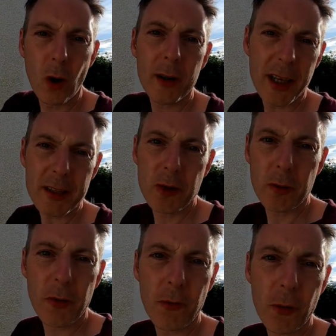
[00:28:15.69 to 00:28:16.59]
Okay,
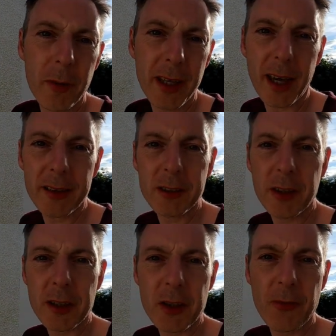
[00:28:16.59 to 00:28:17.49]
so before we get
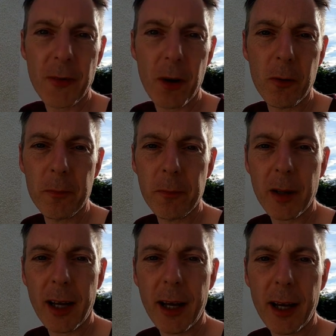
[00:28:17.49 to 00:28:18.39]
into this film,
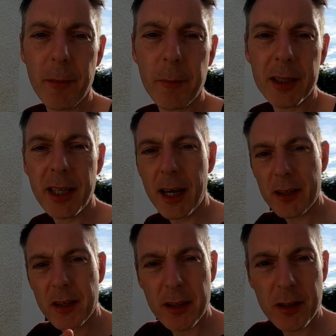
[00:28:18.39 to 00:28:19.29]
um,
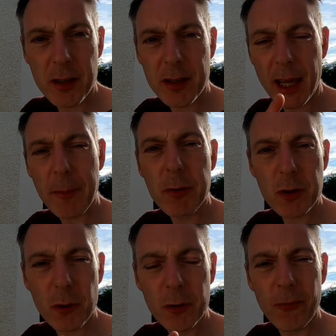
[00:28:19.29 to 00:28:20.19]
yes, this is
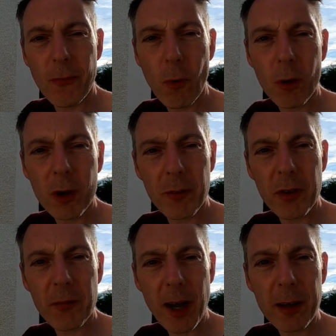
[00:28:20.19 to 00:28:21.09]
episode four
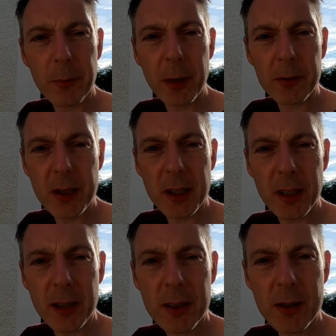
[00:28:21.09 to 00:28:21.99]
of the Van Build
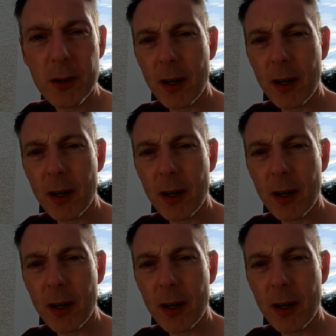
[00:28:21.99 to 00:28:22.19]
series.